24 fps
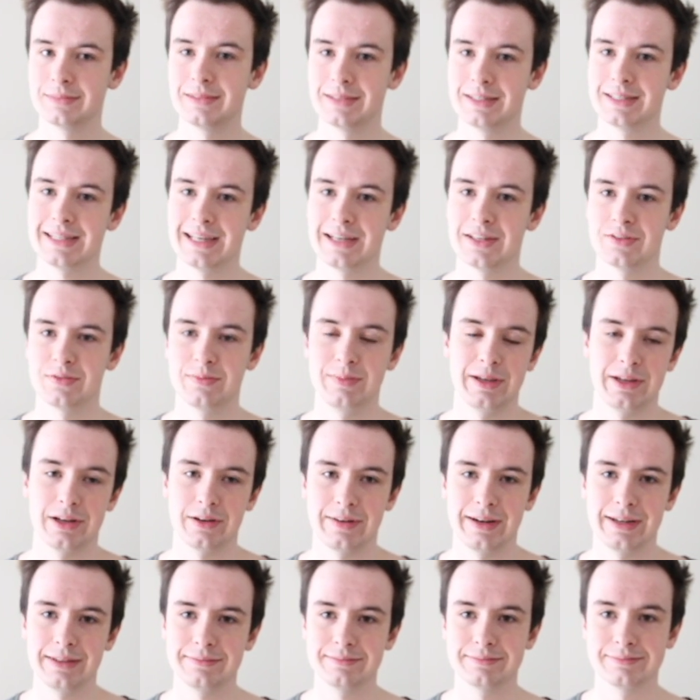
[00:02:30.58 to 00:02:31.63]
Sounds familiar,
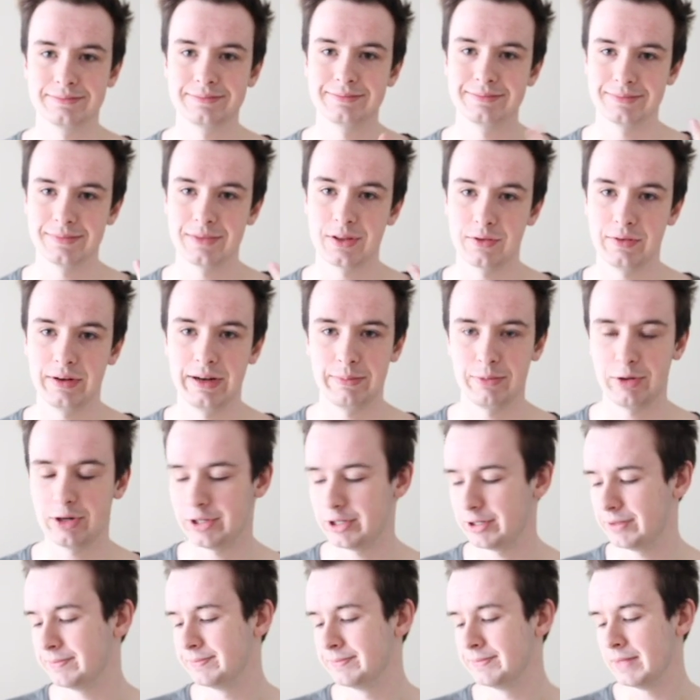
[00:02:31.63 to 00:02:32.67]
right? 3D
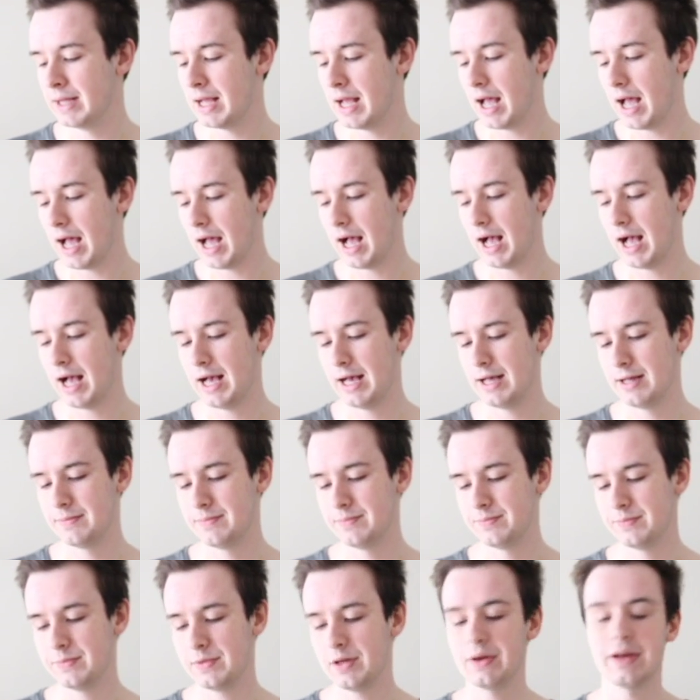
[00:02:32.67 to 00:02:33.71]
printer.
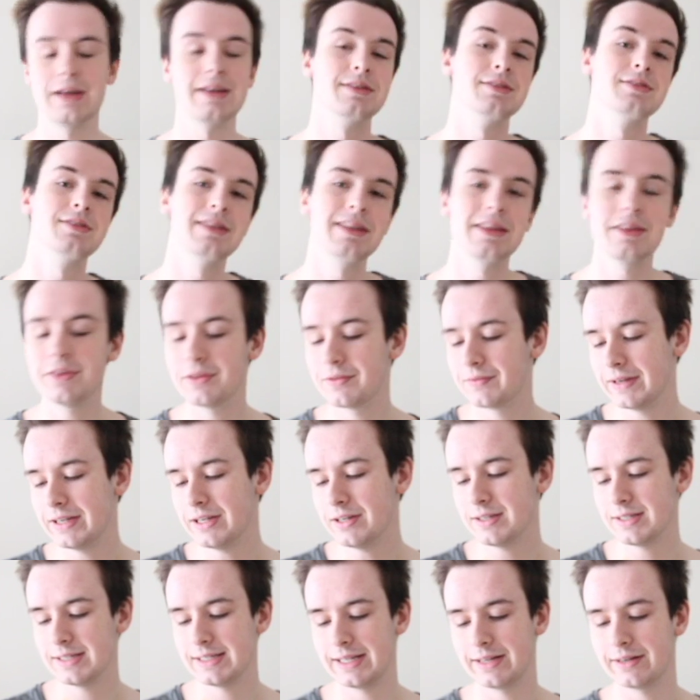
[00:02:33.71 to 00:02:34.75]
Okay, so then 3
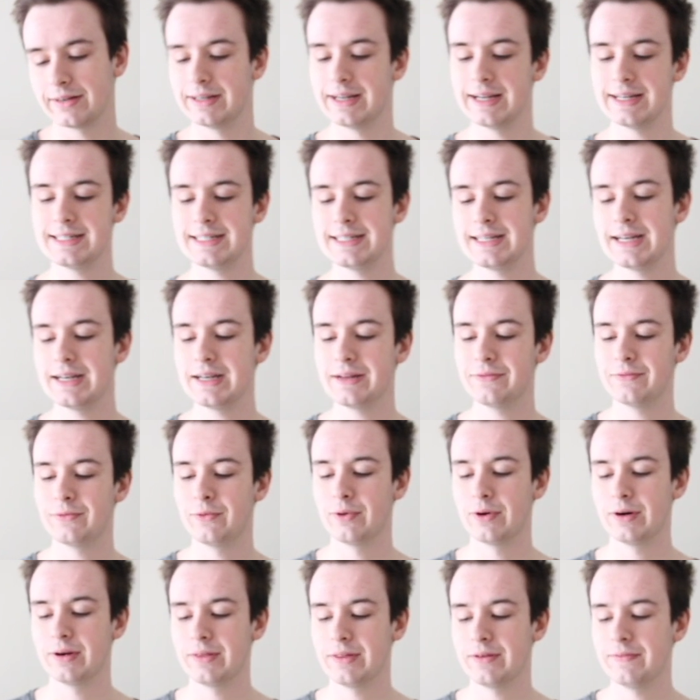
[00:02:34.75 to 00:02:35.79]
years later in
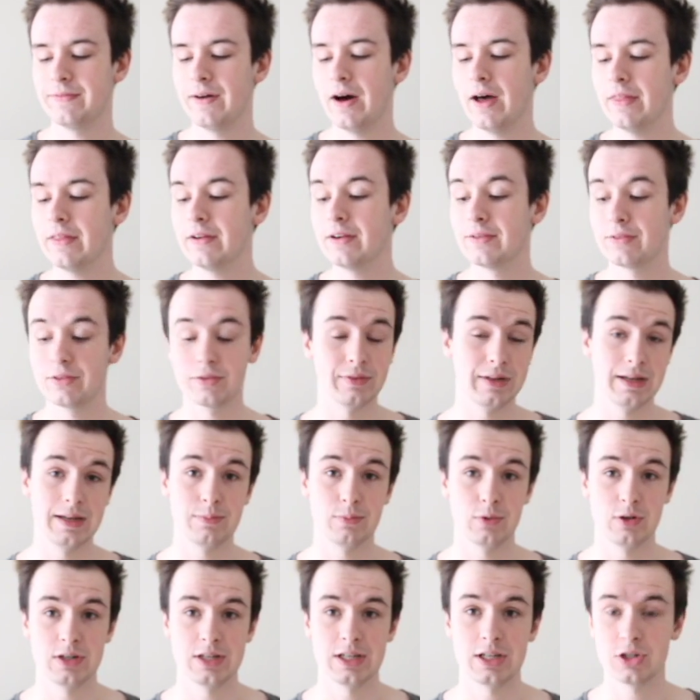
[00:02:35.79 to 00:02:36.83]
1984, the father of 3D
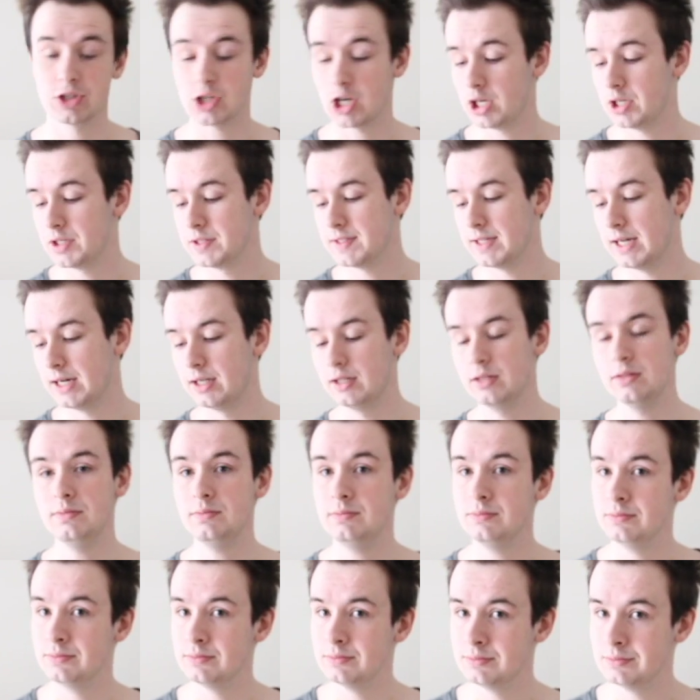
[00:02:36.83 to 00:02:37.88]
printing, Charles
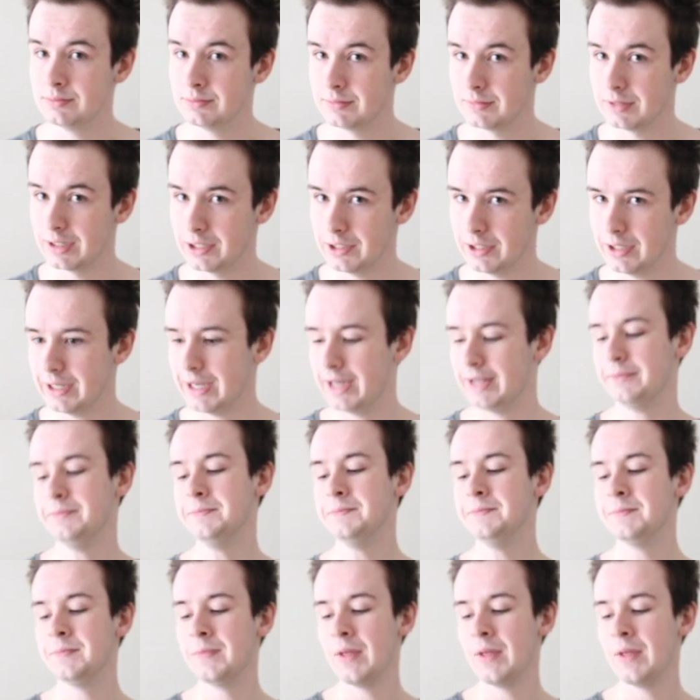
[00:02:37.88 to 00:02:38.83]
Hull, here again,